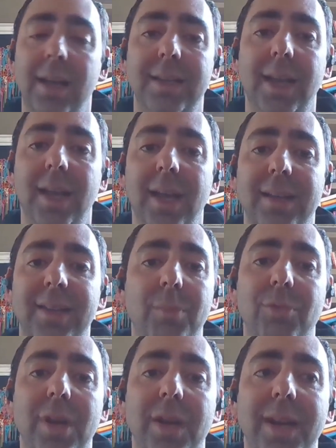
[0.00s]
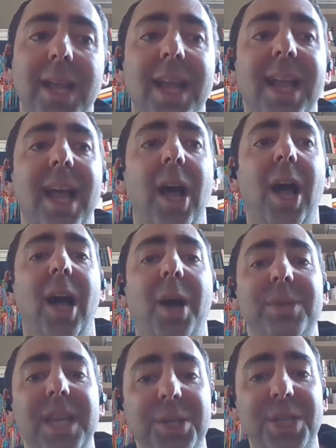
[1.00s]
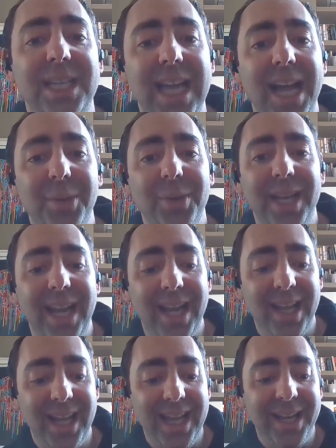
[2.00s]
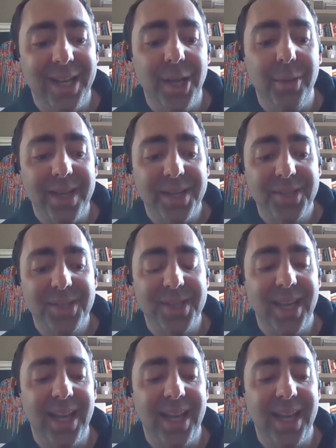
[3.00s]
yeah, they're brilliant. Yeah. I was actually down uh, in Lewes.